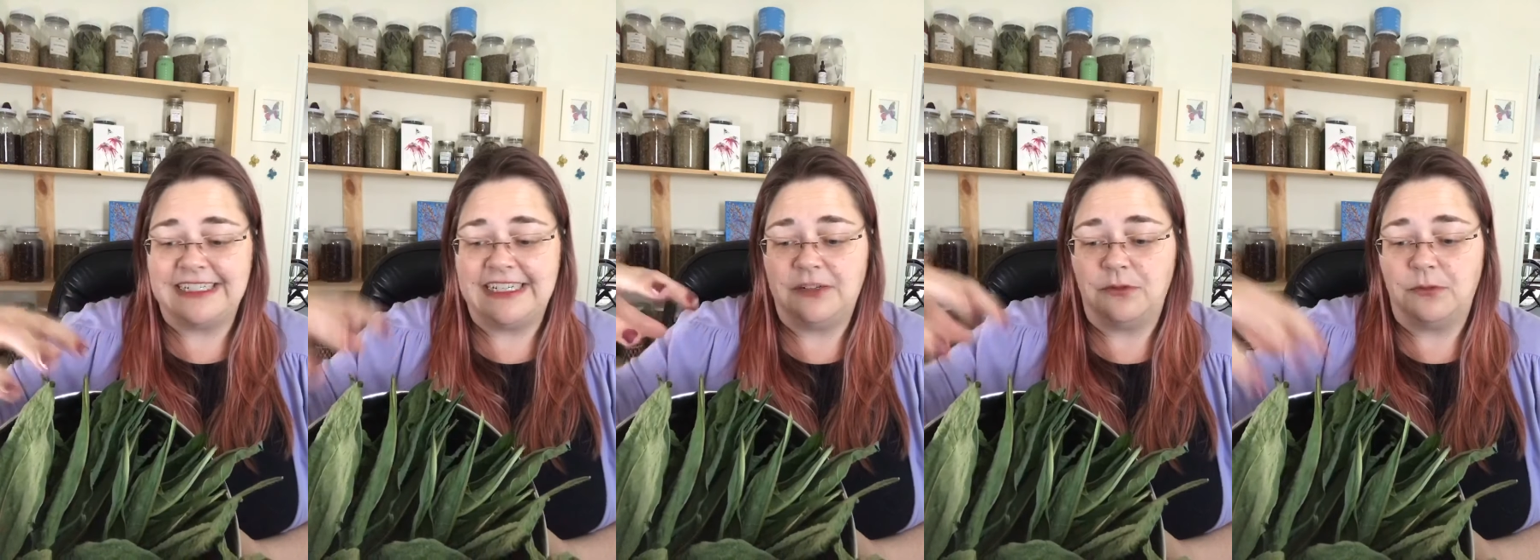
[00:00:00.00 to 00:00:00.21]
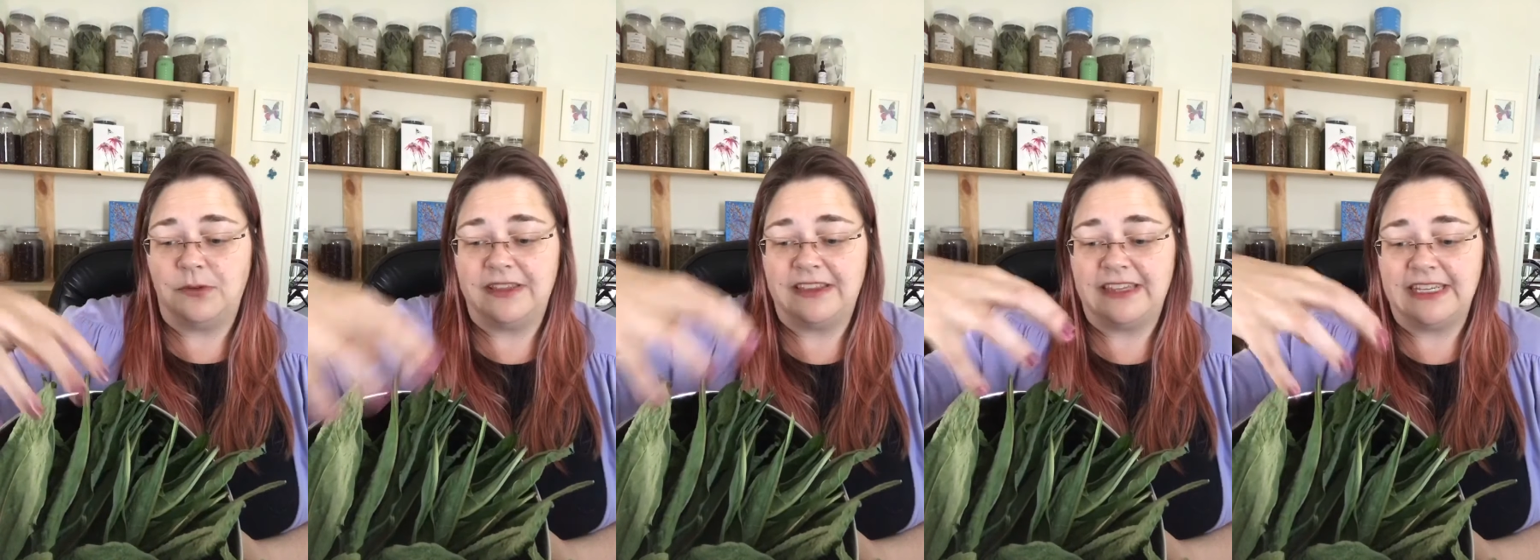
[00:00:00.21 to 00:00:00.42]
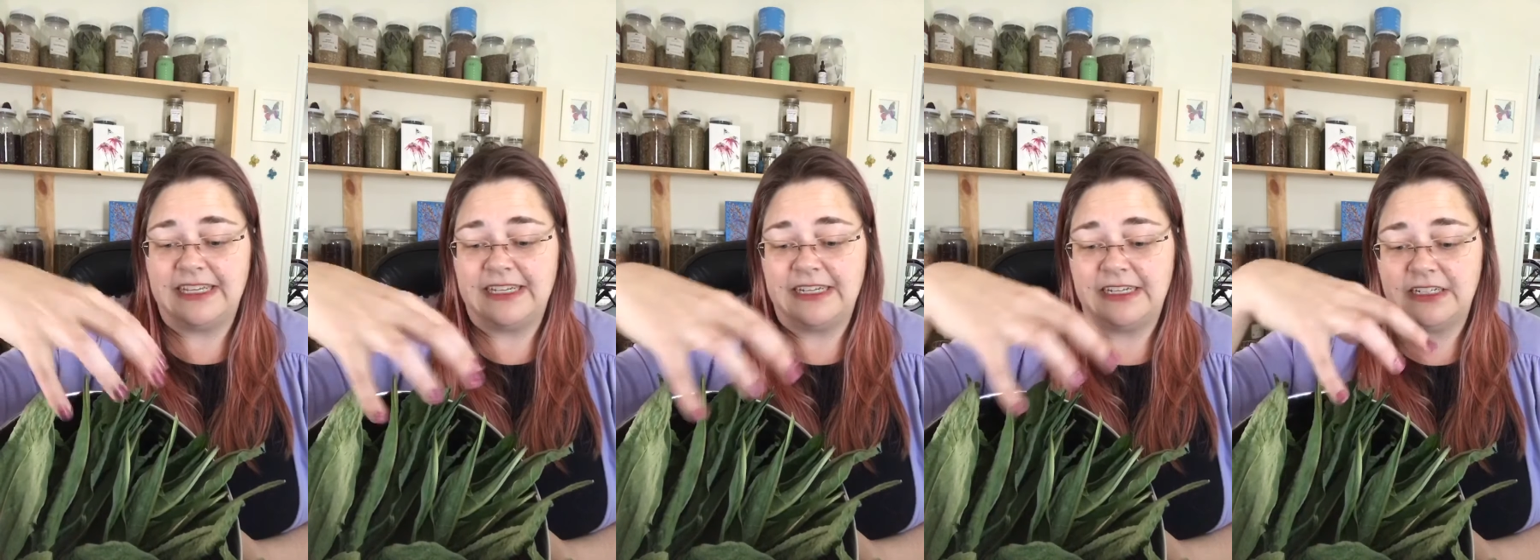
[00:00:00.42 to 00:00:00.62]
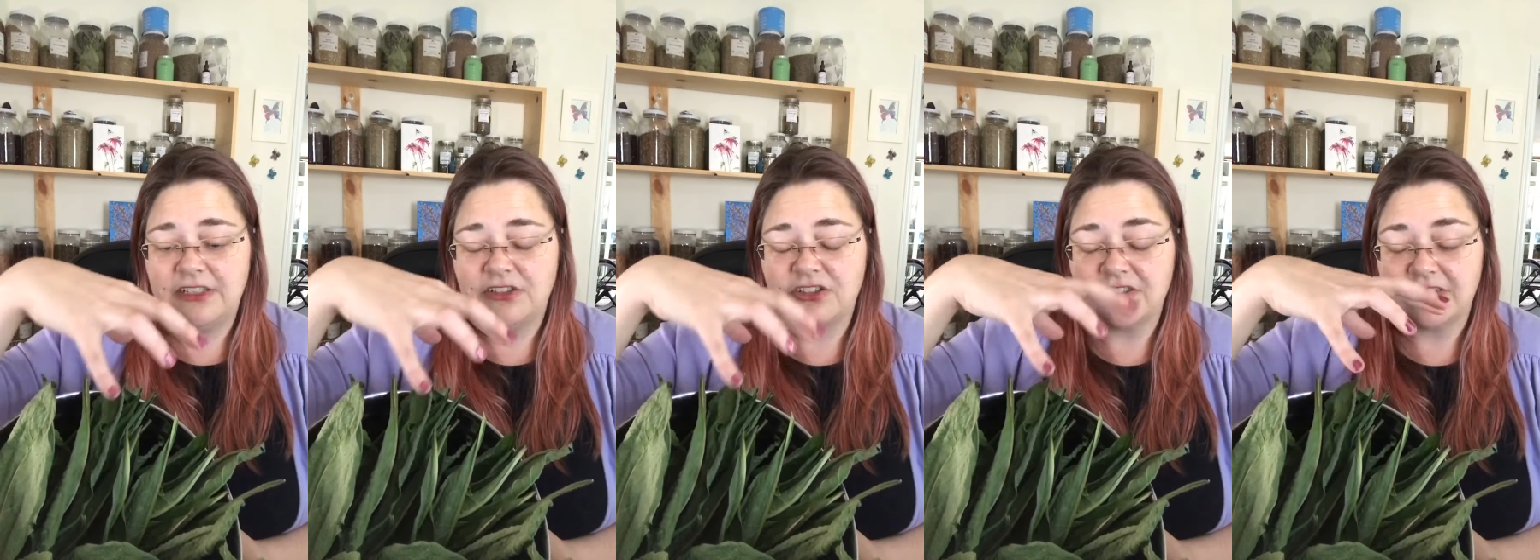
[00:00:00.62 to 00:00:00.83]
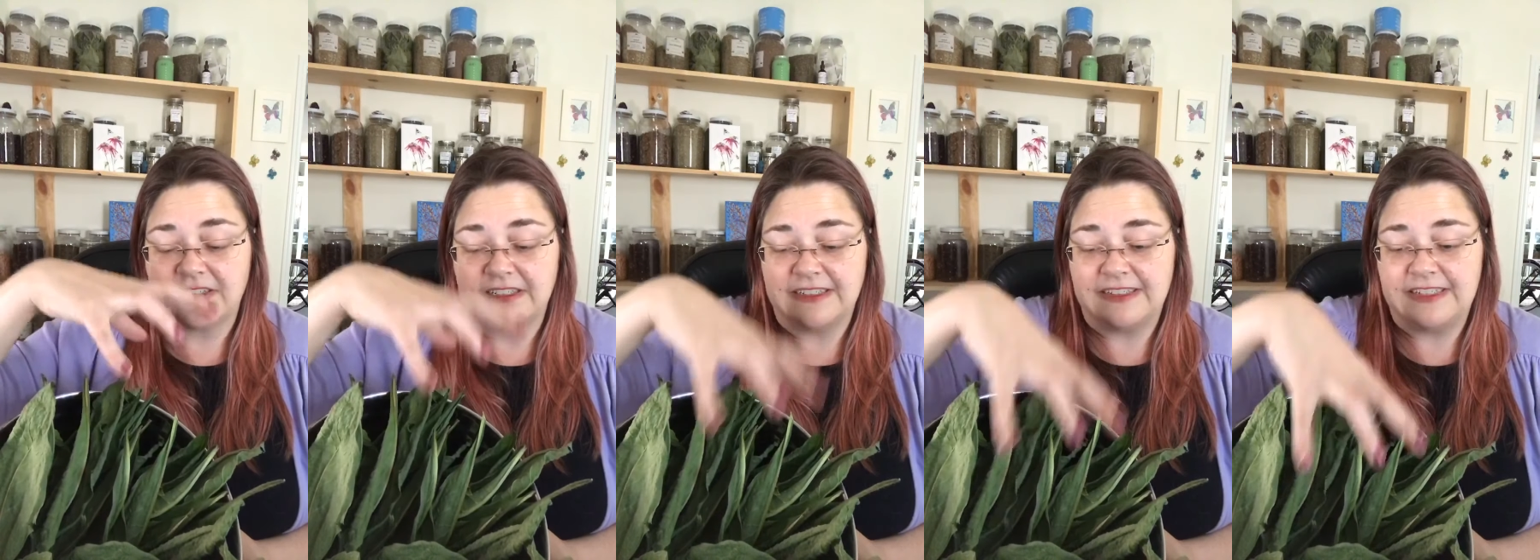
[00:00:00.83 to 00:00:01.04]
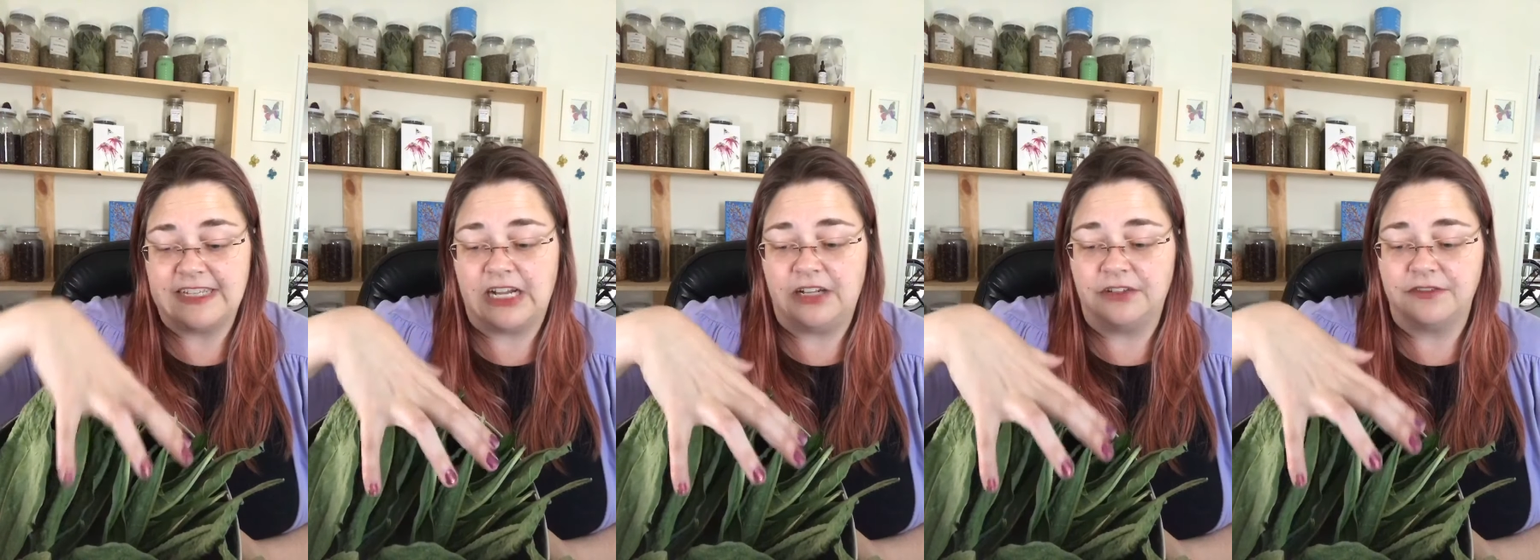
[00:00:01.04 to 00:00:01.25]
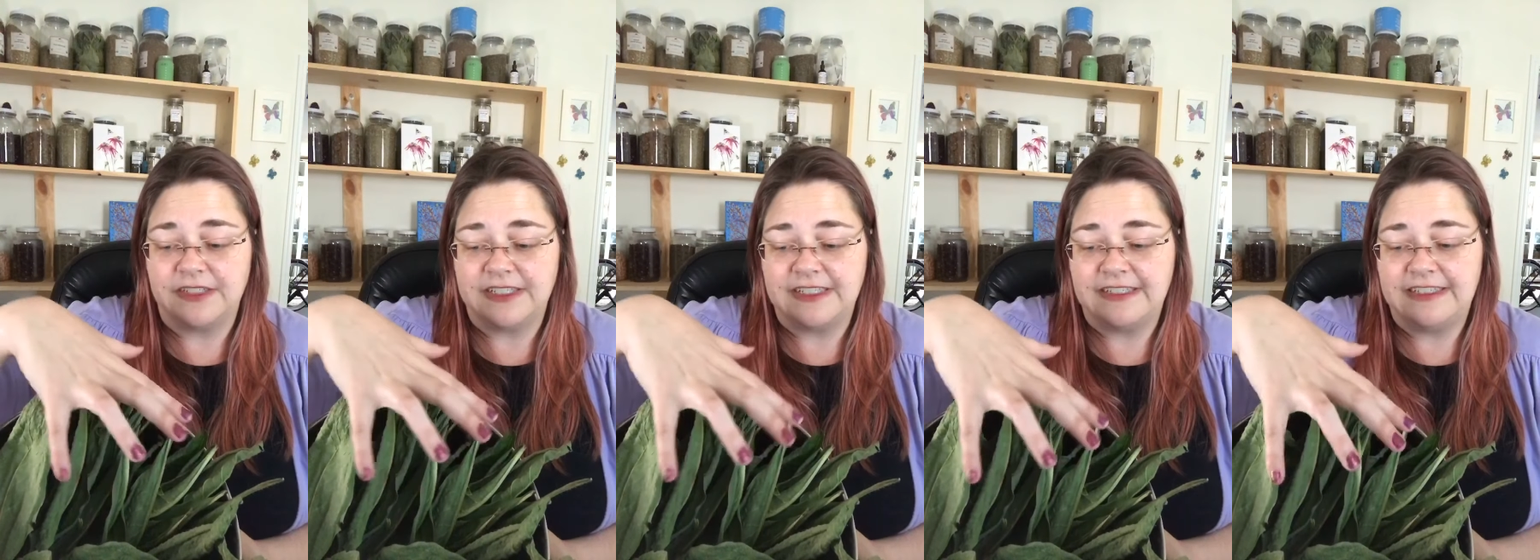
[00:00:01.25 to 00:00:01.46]
it within just a
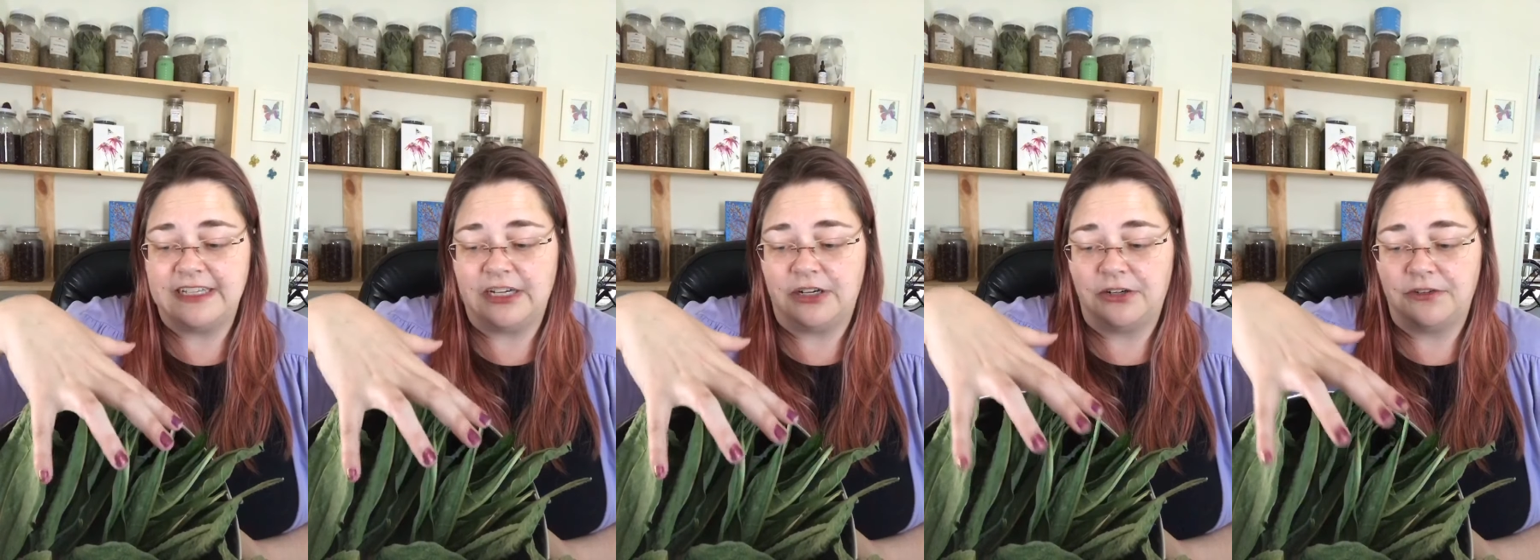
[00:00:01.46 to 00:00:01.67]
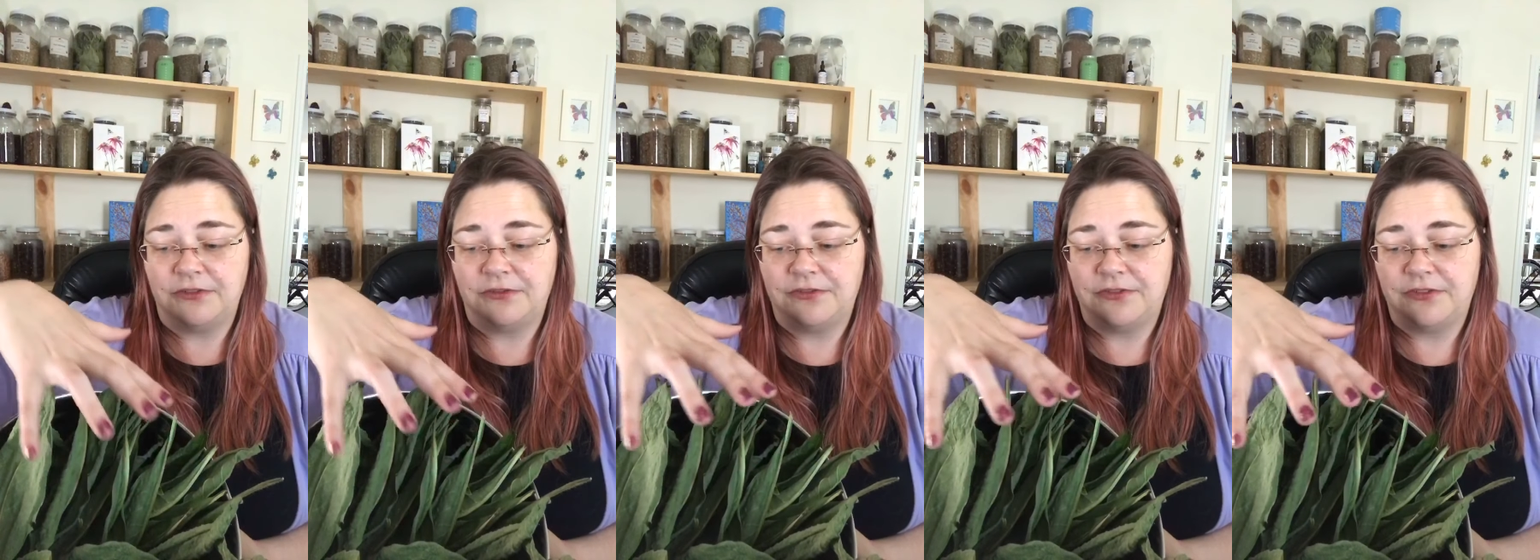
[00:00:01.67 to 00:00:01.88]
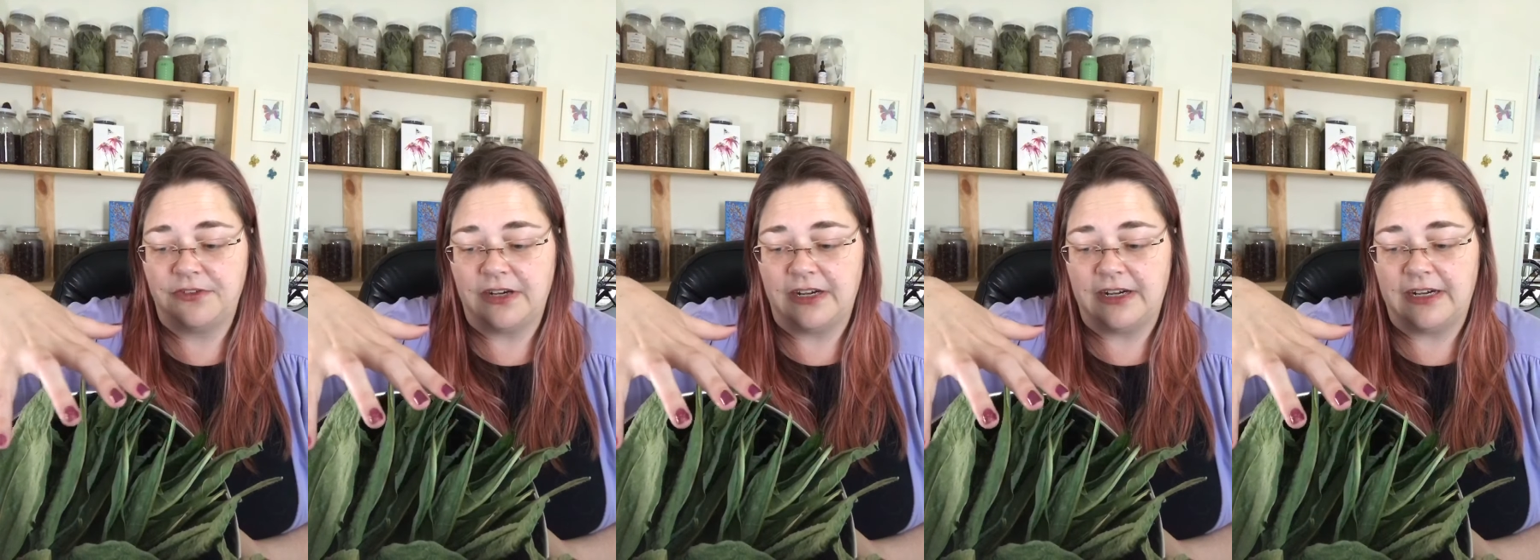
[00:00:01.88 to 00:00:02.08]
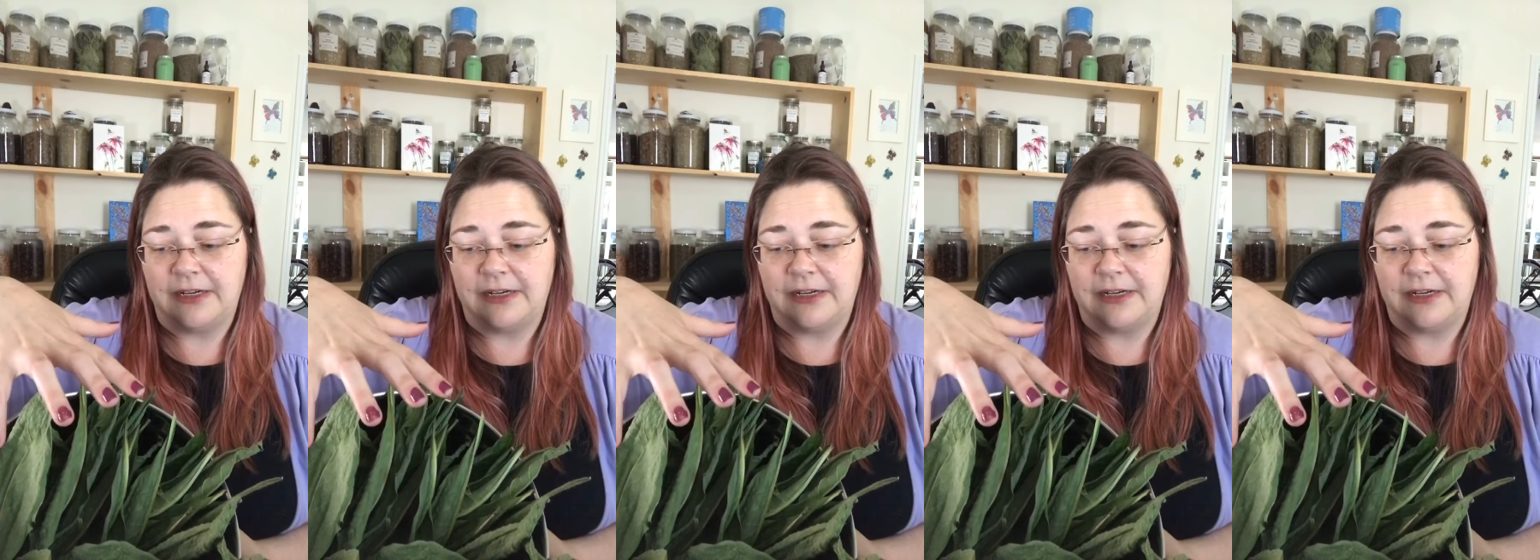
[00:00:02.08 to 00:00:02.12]
salve itself,